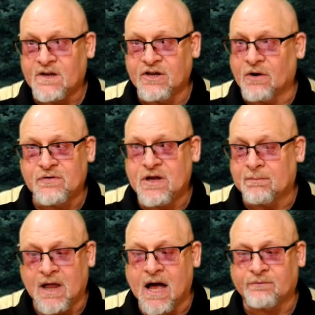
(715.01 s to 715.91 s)
if you
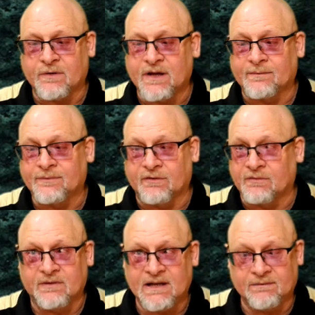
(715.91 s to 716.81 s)
get blocked with him.
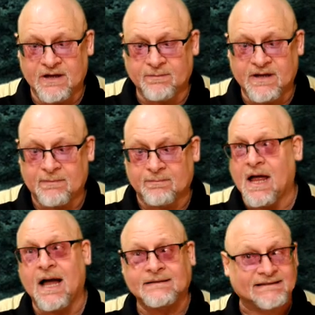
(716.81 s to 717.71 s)
So him getting
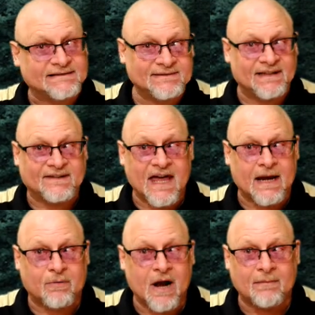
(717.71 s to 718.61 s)
blocked, it's
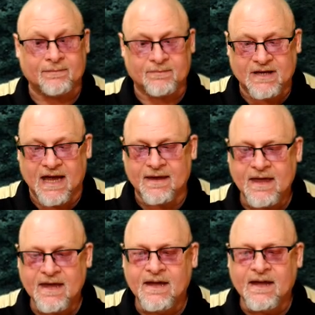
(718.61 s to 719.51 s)
not a problem, okay?
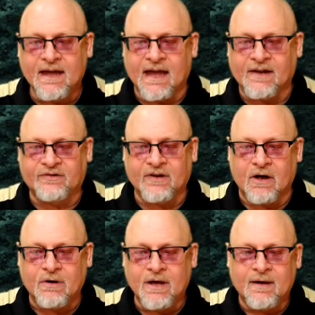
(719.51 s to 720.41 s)
And
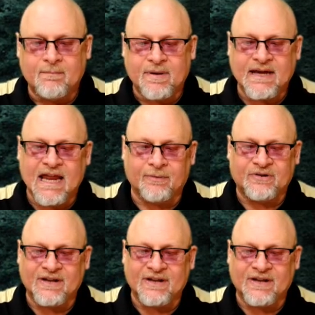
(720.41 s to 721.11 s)
so being able